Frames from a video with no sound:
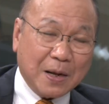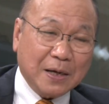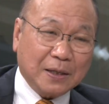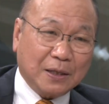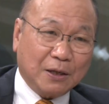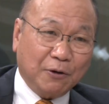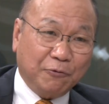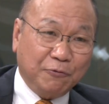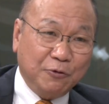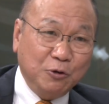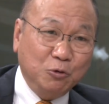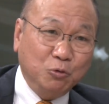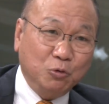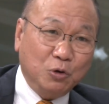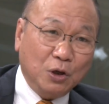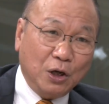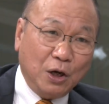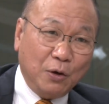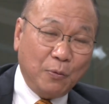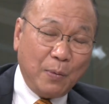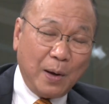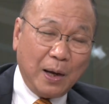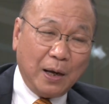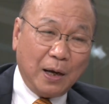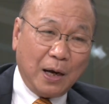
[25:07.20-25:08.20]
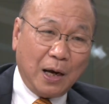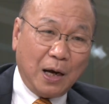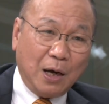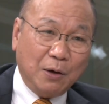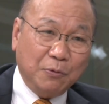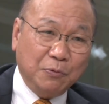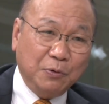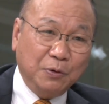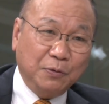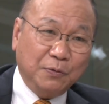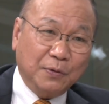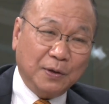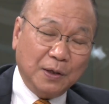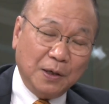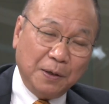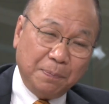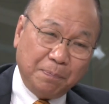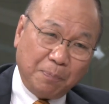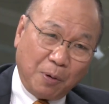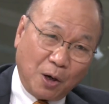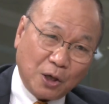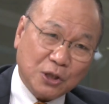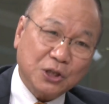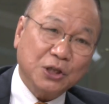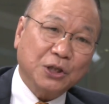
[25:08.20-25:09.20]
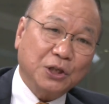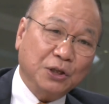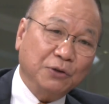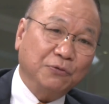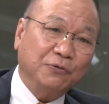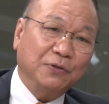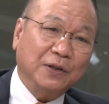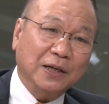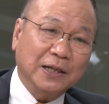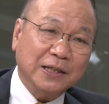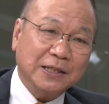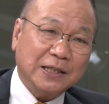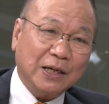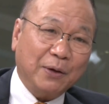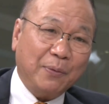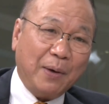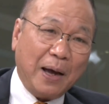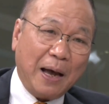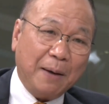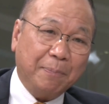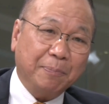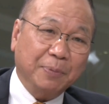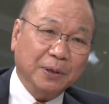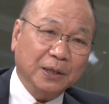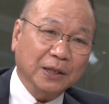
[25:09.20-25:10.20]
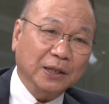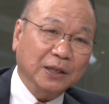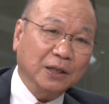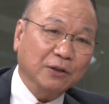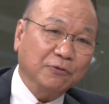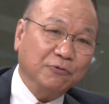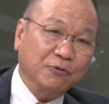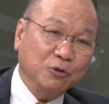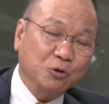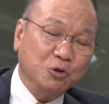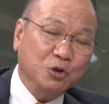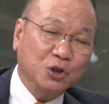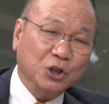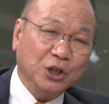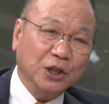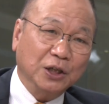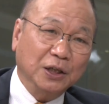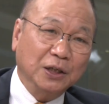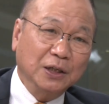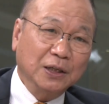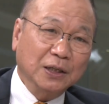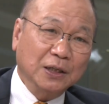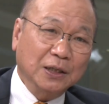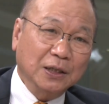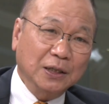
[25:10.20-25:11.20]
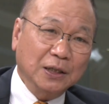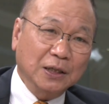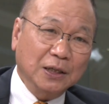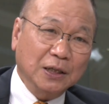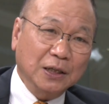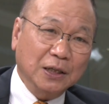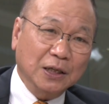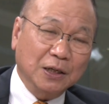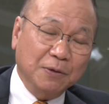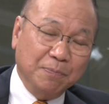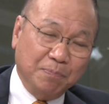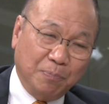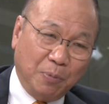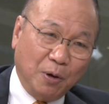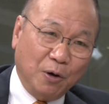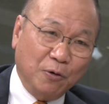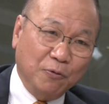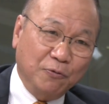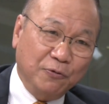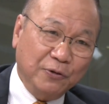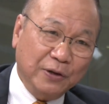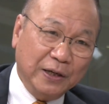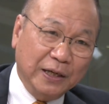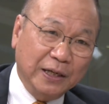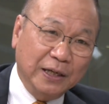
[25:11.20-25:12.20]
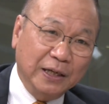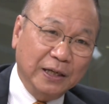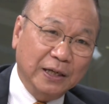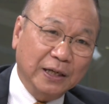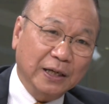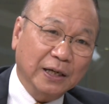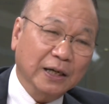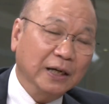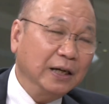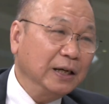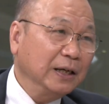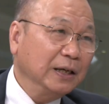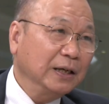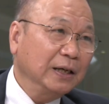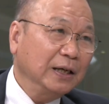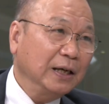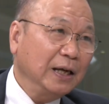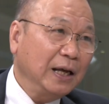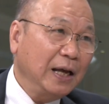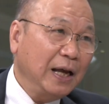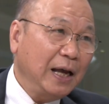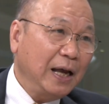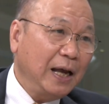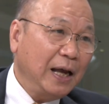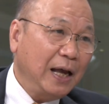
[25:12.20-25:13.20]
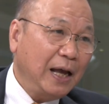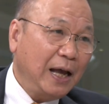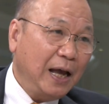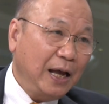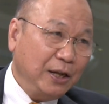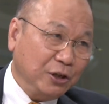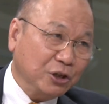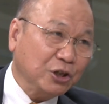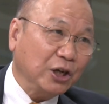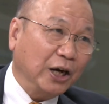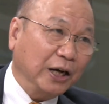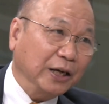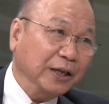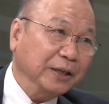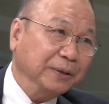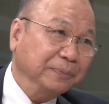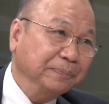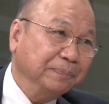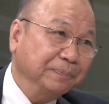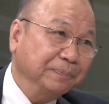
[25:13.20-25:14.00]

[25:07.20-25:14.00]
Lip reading: with the positive things that will happen in the future in both India and China.